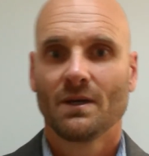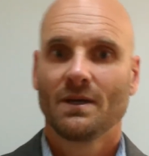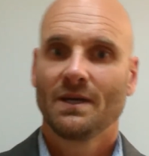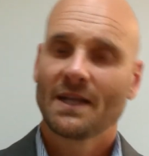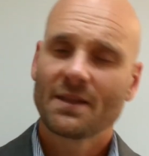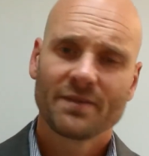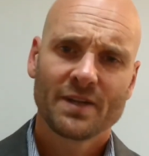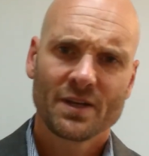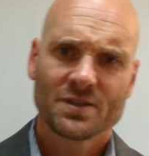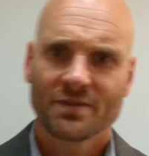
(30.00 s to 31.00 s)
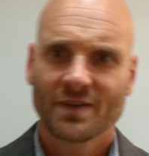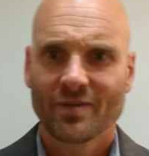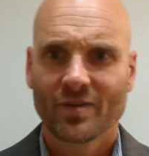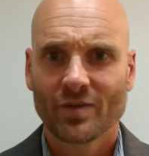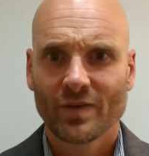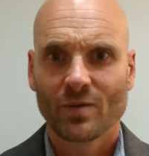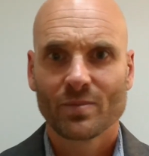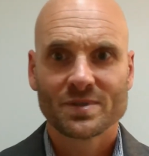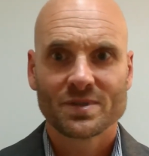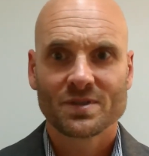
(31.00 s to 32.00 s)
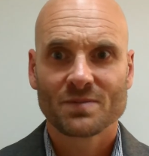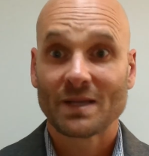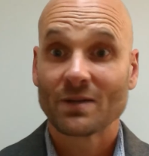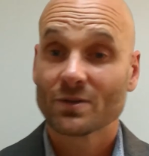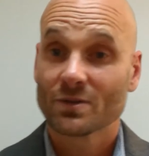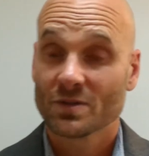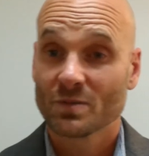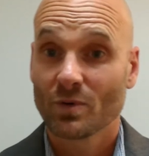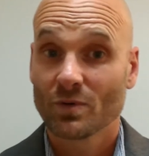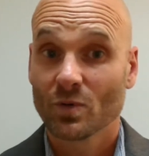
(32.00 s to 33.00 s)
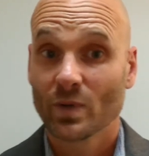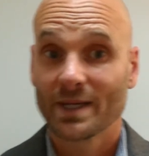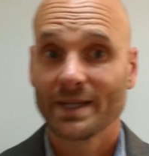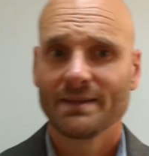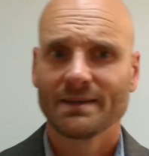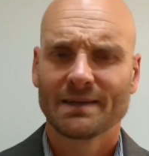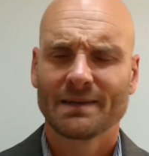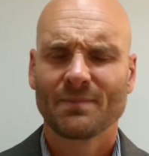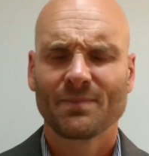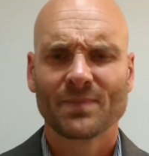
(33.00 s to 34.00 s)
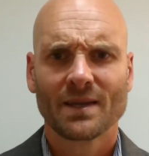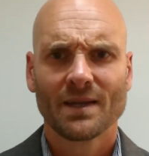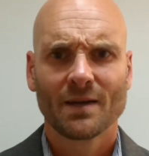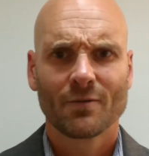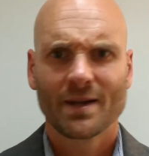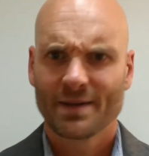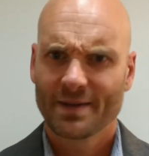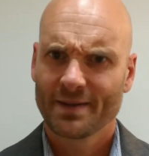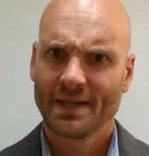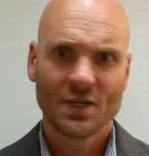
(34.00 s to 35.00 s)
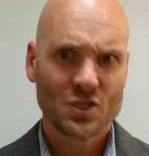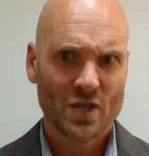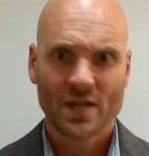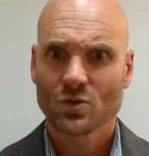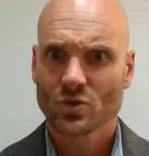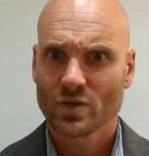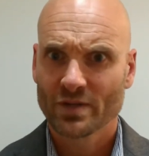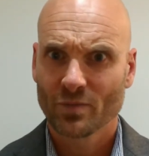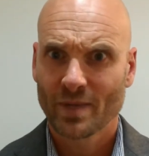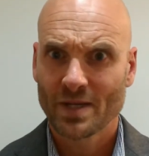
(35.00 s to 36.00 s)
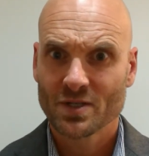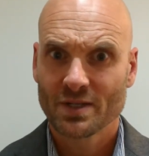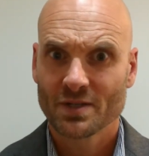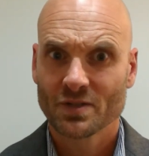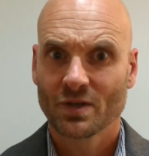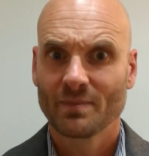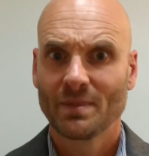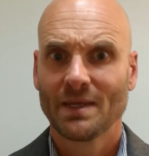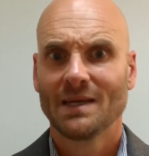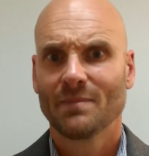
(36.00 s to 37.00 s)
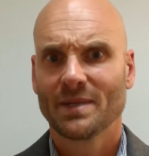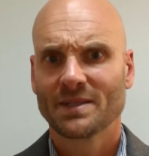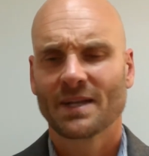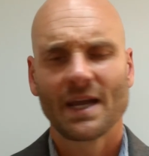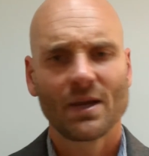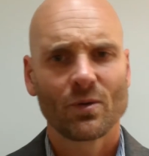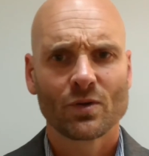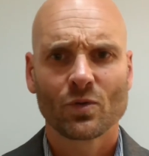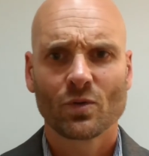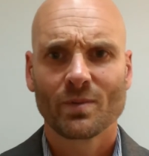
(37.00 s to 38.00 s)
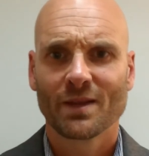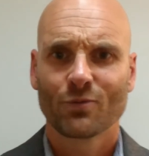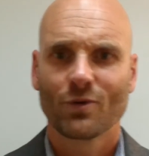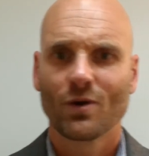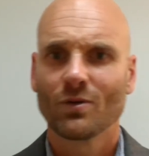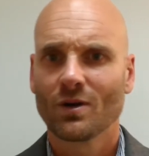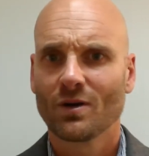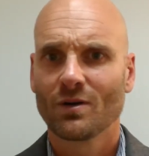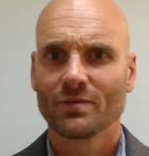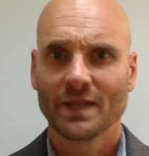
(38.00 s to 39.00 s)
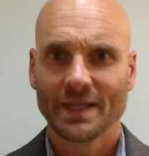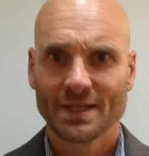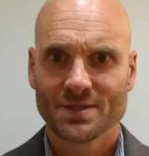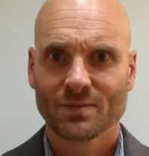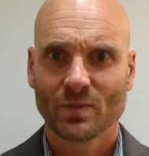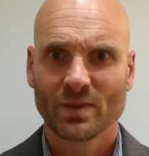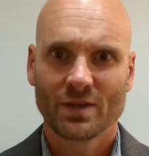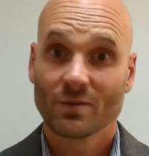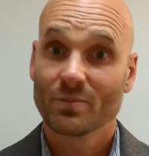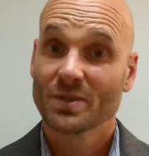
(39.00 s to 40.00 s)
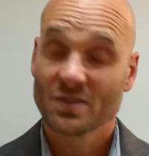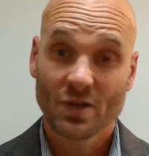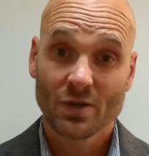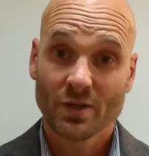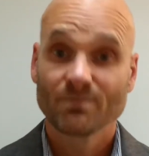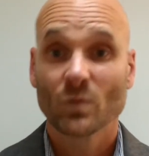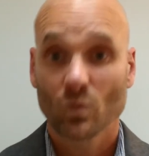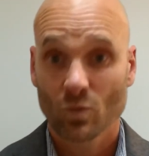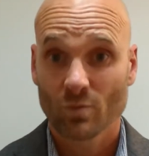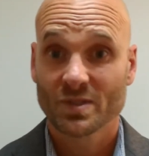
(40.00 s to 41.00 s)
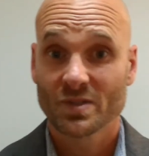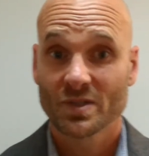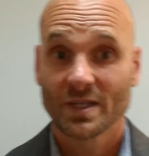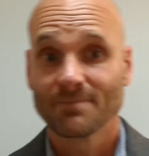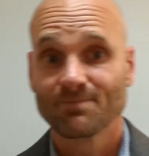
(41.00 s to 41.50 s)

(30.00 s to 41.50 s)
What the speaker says: In other videos, I've covered off how businesses may look to respond quickly around any change or transformation at this time, but today I want to talk about the role of leaders, whether you're a business owner or a business leader.